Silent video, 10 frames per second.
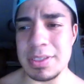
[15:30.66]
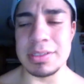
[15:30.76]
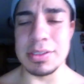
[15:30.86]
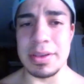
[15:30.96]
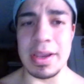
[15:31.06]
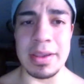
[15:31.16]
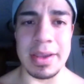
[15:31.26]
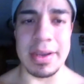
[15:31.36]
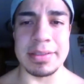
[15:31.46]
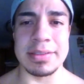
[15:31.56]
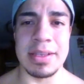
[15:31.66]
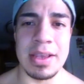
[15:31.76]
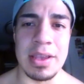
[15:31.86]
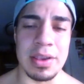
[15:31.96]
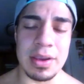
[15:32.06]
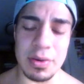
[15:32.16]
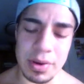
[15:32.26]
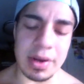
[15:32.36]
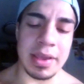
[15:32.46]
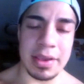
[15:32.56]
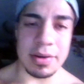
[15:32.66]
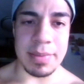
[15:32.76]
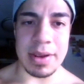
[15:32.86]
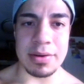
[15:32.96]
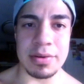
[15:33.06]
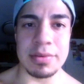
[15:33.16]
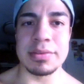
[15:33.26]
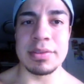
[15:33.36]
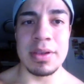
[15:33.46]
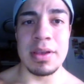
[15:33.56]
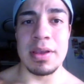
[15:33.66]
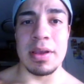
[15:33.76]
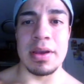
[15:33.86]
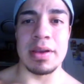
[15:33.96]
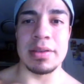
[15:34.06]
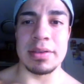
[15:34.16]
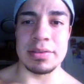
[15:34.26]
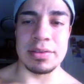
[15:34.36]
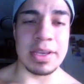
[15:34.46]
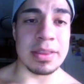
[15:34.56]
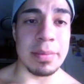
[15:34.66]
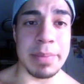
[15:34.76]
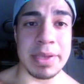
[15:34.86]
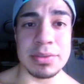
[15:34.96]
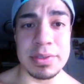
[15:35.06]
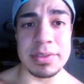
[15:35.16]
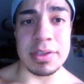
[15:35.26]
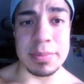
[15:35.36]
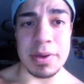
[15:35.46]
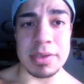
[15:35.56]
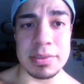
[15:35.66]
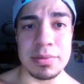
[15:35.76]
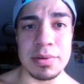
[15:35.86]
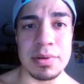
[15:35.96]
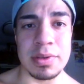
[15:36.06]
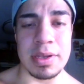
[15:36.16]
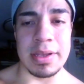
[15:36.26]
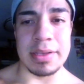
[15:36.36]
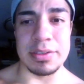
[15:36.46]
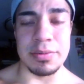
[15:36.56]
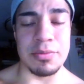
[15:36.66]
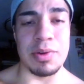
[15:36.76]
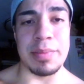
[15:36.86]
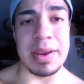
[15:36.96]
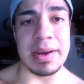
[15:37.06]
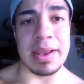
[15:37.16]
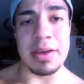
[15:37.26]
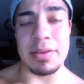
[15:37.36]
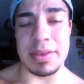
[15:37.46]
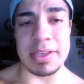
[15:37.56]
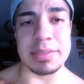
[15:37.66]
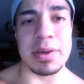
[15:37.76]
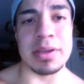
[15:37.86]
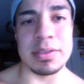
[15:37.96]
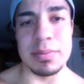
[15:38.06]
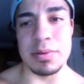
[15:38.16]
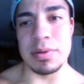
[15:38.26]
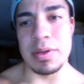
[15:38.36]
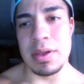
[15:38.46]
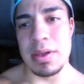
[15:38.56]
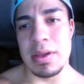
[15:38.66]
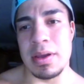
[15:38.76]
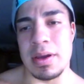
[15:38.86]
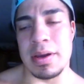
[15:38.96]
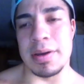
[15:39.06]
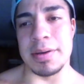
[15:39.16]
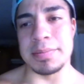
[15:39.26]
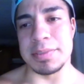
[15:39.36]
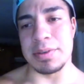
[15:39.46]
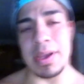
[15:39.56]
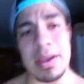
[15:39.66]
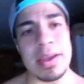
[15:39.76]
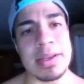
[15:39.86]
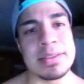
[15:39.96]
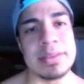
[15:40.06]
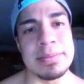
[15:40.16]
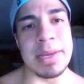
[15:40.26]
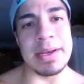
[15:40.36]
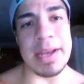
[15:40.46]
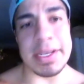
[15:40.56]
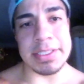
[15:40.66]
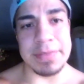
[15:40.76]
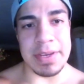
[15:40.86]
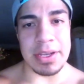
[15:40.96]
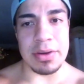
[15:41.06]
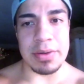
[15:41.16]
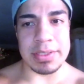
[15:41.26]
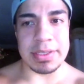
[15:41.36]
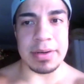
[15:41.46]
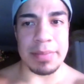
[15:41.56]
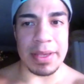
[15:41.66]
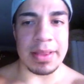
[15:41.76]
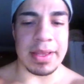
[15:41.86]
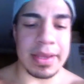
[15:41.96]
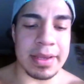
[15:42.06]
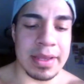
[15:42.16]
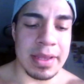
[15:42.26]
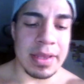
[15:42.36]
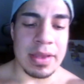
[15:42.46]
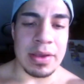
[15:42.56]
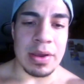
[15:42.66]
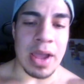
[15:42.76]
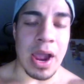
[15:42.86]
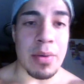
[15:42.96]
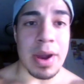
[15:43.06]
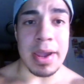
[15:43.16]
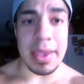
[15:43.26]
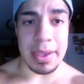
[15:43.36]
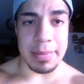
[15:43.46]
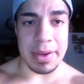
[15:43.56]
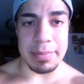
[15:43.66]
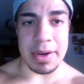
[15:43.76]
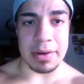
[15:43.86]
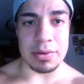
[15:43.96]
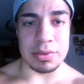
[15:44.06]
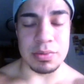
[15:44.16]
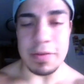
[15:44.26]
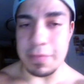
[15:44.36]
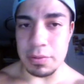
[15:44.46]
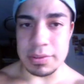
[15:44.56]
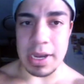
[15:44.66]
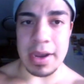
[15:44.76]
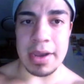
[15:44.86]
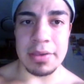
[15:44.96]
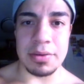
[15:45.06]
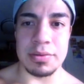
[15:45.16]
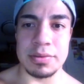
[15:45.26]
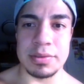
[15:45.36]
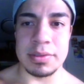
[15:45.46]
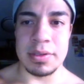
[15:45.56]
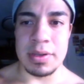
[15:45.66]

So yeah, you guys, you're gonna want to hit your macros to get the best results possible and to remain healthy as possible. So yeah, you guys, my next video is gonna be like how I hit my macros, what foods I use.